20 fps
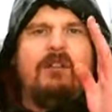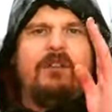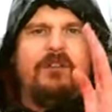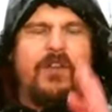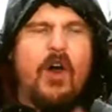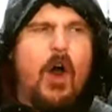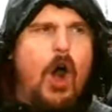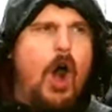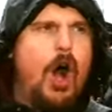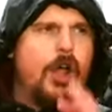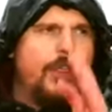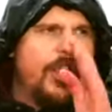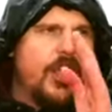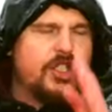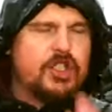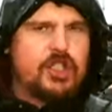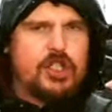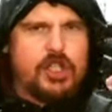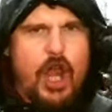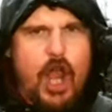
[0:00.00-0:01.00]
for
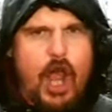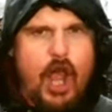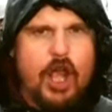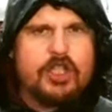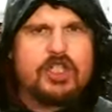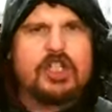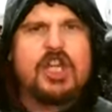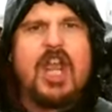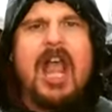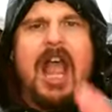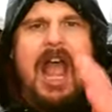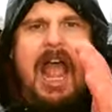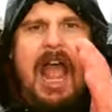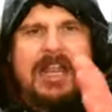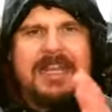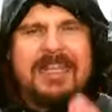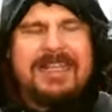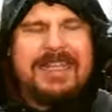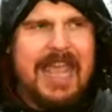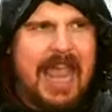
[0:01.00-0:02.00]
the church
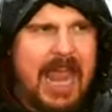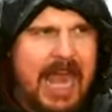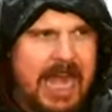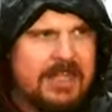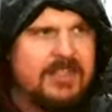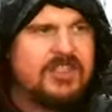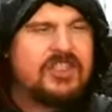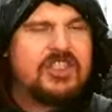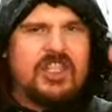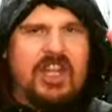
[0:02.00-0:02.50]
Crusades,